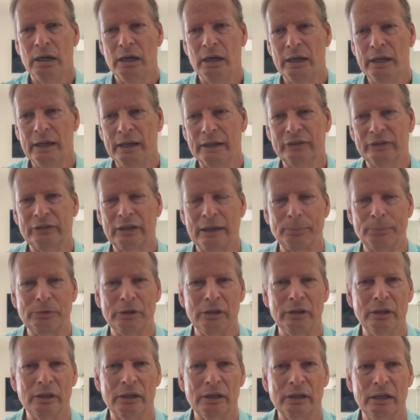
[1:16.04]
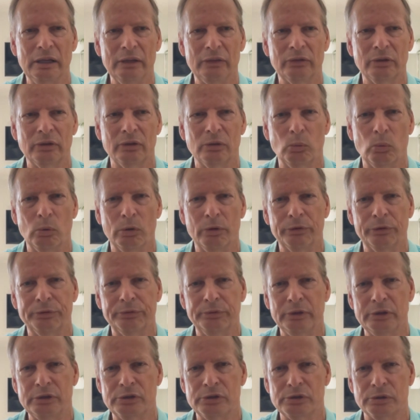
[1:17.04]
except in the case of the Wall
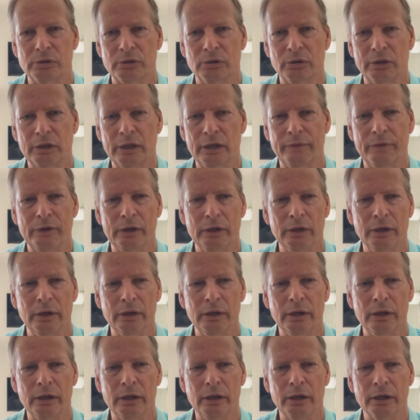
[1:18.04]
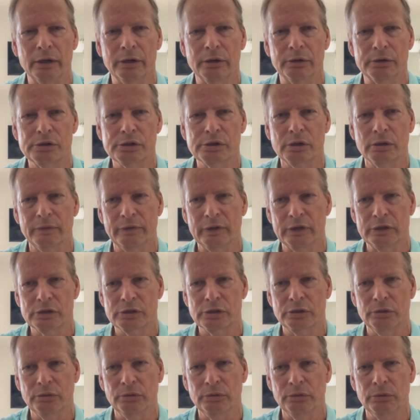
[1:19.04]
Street Journal, Evan Gershkovich,
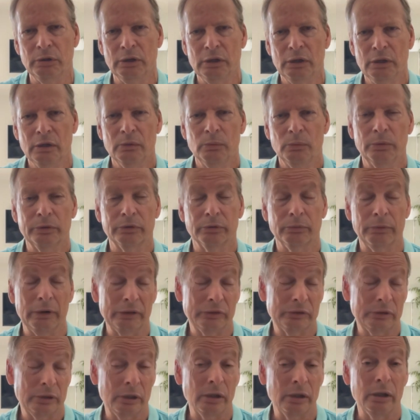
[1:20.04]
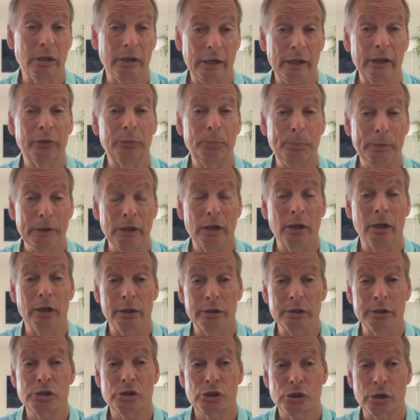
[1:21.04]
who was arrested on an
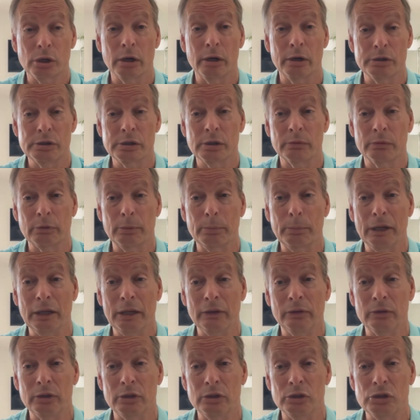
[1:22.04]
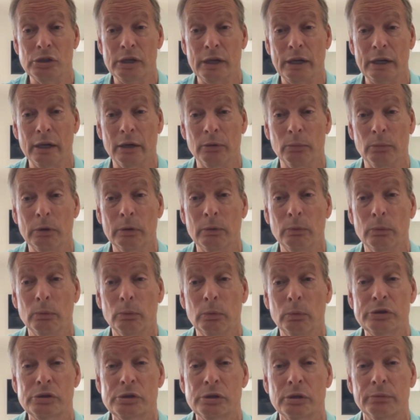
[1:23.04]
espionage charge and remains in jail.
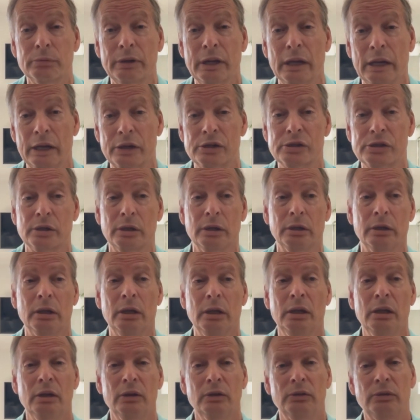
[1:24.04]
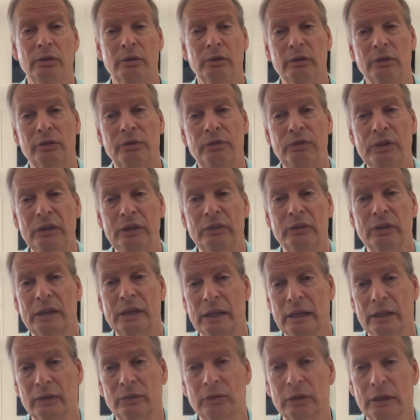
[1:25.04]
What's your reaction to this visa
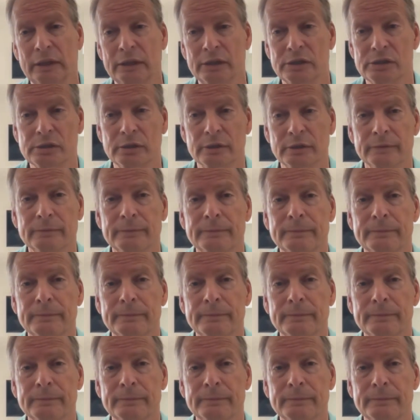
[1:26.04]
cancellation?